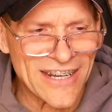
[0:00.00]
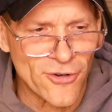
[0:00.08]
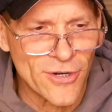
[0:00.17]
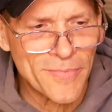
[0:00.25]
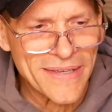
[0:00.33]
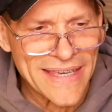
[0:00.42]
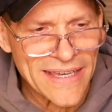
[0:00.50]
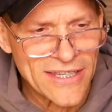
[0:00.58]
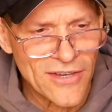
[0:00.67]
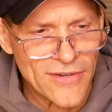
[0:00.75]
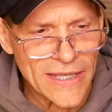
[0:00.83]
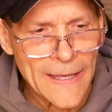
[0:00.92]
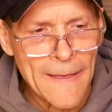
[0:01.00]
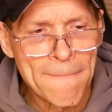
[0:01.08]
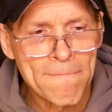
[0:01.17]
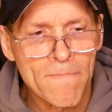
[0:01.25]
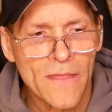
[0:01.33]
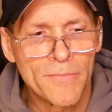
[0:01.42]
of gripping activity,
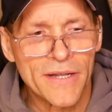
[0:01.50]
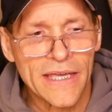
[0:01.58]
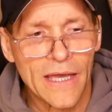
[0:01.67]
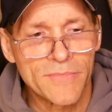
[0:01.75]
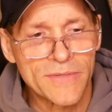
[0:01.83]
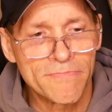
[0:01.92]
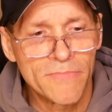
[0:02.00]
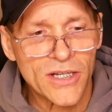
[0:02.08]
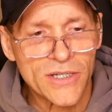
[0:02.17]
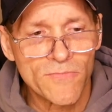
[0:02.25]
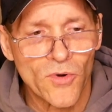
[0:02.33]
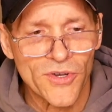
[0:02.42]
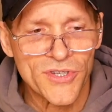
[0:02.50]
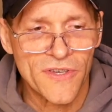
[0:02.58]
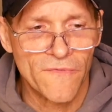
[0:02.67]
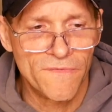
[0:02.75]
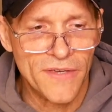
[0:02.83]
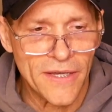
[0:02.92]
but it comes much more
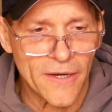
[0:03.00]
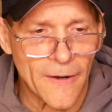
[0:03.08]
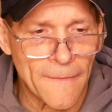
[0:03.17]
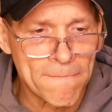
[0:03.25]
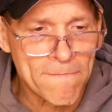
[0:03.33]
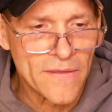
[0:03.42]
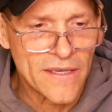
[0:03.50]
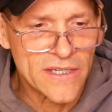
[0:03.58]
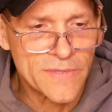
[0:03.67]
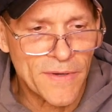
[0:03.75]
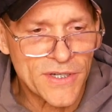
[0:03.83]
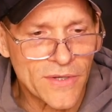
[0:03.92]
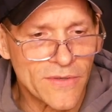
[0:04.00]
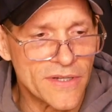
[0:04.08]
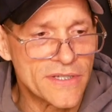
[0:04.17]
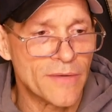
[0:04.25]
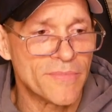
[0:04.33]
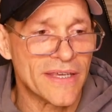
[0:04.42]
severe, especially when
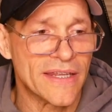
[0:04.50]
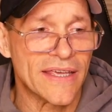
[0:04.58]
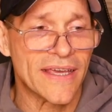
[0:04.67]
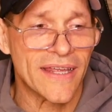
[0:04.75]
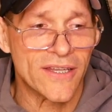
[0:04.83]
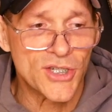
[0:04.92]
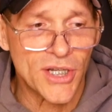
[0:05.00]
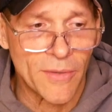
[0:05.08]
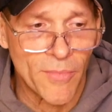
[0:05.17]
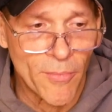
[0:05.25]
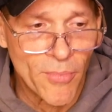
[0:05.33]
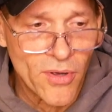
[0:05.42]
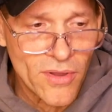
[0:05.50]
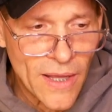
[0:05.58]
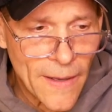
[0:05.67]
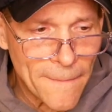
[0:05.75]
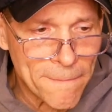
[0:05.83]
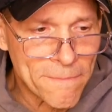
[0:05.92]
attempting any kind of chin up or pull
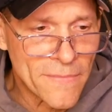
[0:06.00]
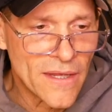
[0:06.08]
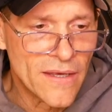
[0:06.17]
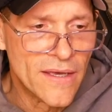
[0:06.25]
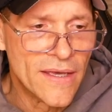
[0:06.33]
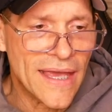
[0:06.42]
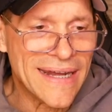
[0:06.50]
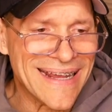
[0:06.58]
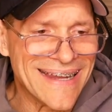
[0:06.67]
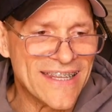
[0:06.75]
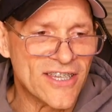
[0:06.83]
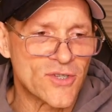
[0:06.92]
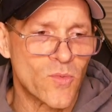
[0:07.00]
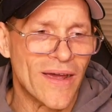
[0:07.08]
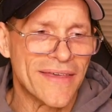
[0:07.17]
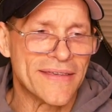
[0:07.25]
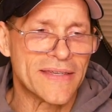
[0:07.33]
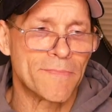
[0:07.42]
up. Any ideas
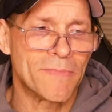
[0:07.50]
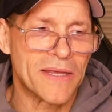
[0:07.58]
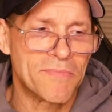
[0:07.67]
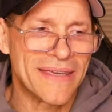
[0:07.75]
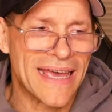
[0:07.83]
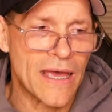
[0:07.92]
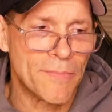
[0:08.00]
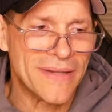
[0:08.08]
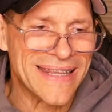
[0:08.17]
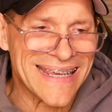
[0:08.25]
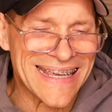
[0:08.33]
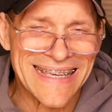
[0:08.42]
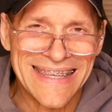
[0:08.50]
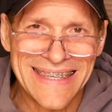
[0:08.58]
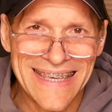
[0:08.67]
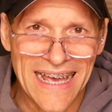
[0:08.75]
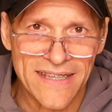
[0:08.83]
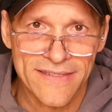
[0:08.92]
why this might be happening?
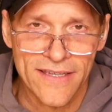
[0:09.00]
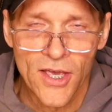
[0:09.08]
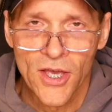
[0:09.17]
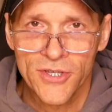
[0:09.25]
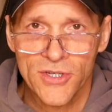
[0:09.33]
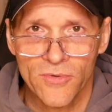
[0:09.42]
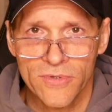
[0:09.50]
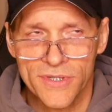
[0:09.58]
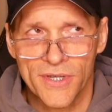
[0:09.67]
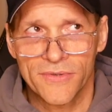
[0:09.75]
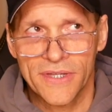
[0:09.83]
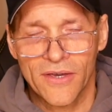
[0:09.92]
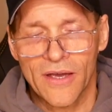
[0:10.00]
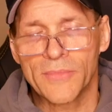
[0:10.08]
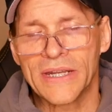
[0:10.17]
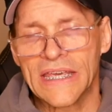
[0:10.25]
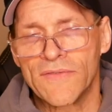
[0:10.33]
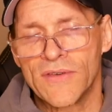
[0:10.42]
Yes. So, so Theo, I'm
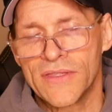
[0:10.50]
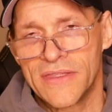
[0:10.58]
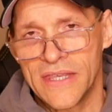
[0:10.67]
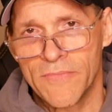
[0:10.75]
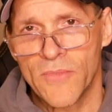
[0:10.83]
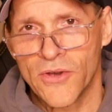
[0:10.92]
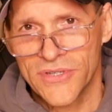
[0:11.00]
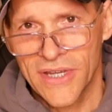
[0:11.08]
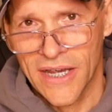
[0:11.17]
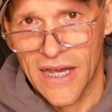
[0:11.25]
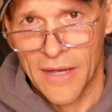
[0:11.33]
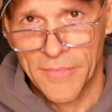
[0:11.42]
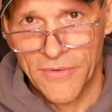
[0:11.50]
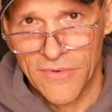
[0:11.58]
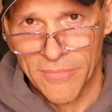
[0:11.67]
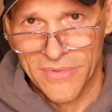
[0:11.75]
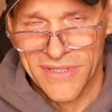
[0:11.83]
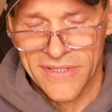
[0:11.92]
going to give you the most common
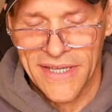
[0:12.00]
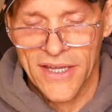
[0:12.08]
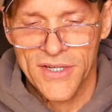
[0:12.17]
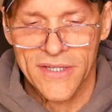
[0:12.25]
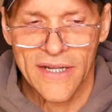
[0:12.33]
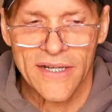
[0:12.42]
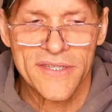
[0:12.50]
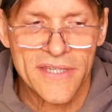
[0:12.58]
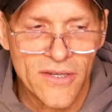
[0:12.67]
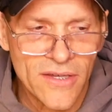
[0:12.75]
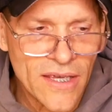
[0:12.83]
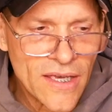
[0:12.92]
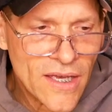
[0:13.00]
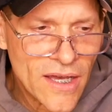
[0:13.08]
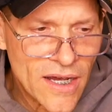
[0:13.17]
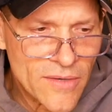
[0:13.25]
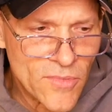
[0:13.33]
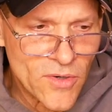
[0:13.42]
representation that I see
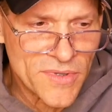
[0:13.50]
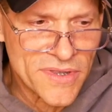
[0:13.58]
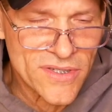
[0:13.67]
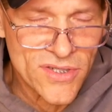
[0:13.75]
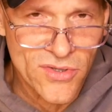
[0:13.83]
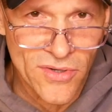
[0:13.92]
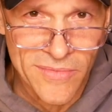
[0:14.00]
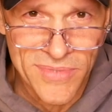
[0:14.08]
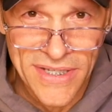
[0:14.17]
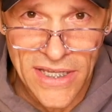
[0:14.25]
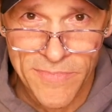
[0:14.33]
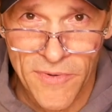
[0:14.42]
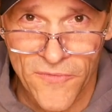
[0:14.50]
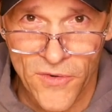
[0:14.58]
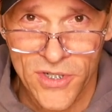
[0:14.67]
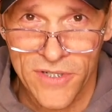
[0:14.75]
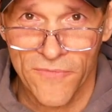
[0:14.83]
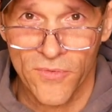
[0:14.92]
um, with this circumstance. But
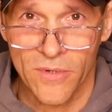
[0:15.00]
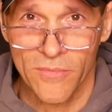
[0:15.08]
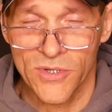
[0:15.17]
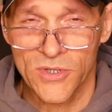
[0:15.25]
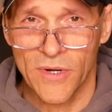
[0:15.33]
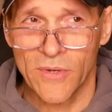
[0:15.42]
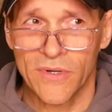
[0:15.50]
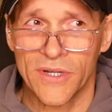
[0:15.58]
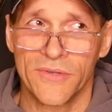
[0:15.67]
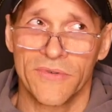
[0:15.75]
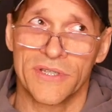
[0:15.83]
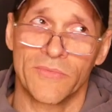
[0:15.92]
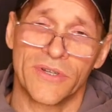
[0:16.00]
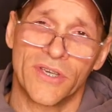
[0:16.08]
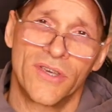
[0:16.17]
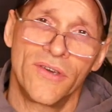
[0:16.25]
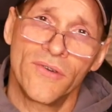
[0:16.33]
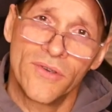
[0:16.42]
first and foremost, what I want to do is I want to
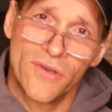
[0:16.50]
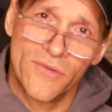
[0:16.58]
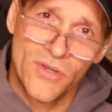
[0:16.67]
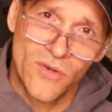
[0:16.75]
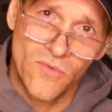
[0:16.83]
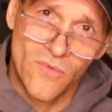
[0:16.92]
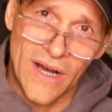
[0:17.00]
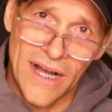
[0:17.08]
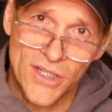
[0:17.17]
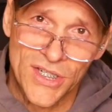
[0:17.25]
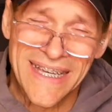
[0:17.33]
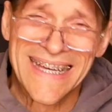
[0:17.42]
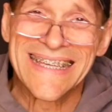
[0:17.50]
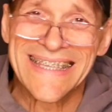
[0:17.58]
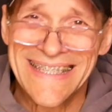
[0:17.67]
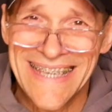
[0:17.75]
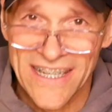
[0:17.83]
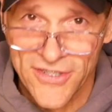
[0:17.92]
cue you to watch
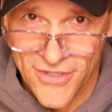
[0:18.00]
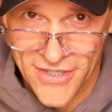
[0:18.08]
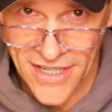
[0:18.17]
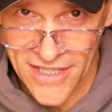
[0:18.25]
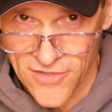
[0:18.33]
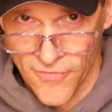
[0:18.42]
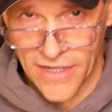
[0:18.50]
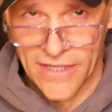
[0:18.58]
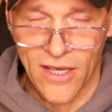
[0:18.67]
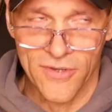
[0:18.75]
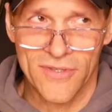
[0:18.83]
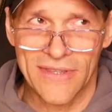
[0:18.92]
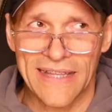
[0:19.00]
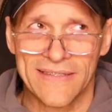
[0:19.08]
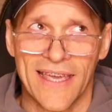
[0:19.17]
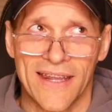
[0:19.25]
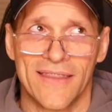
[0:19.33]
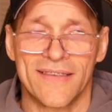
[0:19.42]
yesterday's video. So that's
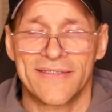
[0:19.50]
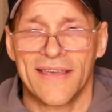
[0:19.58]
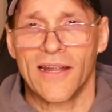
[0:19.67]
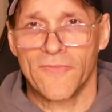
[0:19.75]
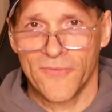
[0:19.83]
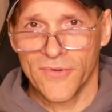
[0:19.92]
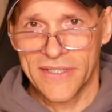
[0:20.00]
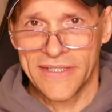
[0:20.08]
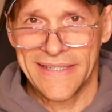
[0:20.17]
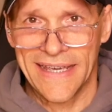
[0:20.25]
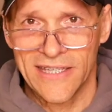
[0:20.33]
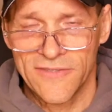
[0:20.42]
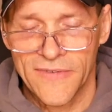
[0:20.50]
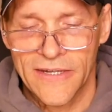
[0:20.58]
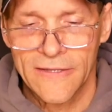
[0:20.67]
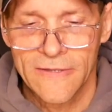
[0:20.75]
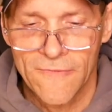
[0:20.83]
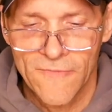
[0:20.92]
kind of the setup for today's vi
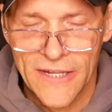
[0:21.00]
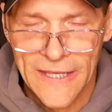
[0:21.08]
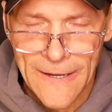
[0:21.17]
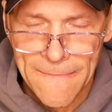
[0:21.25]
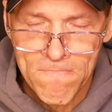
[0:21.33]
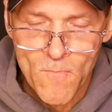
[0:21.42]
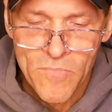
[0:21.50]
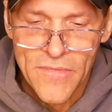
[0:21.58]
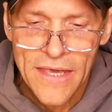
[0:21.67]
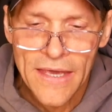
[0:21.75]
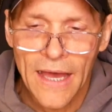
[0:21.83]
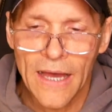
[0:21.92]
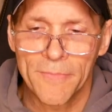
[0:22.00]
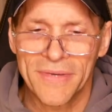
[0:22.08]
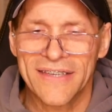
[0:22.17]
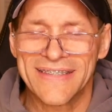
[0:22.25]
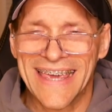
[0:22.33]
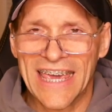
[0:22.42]
video um,
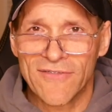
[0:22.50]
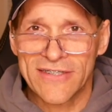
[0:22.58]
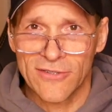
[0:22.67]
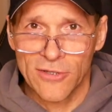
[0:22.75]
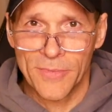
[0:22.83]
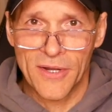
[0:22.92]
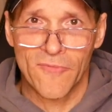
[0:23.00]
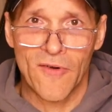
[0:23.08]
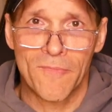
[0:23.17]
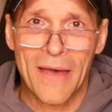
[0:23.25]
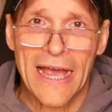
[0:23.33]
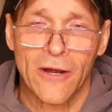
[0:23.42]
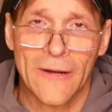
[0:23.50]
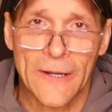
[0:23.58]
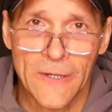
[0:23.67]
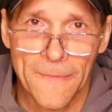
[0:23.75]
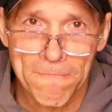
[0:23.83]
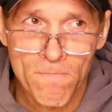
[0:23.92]
because it gave us a little bit of a
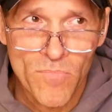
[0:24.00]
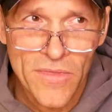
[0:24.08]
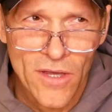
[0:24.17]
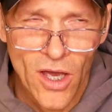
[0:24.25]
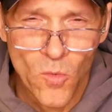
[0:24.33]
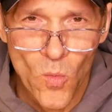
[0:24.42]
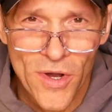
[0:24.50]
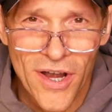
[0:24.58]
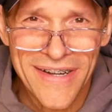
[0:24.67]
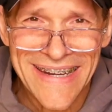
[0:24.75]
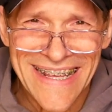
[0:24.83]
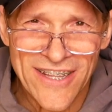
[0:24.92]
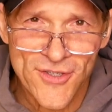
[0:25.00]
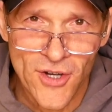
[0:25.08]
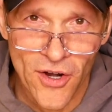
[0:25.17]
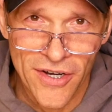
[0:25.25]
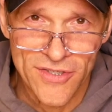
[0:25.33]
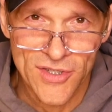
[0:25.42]
background on, on what our needs
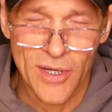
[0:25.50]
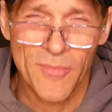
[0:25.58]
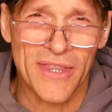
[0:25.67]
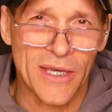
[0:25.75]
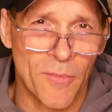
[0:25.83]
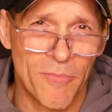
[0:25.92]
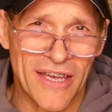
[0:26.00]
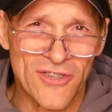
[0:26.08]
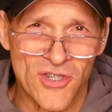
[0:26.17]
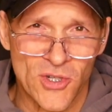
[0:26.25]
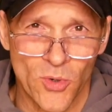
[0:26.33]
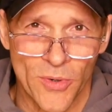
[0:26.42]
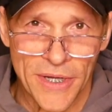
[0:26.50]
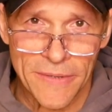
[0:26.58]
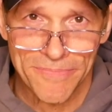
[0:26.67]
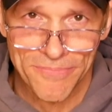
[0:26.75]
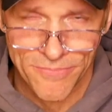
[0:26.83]
are and some of the compensatory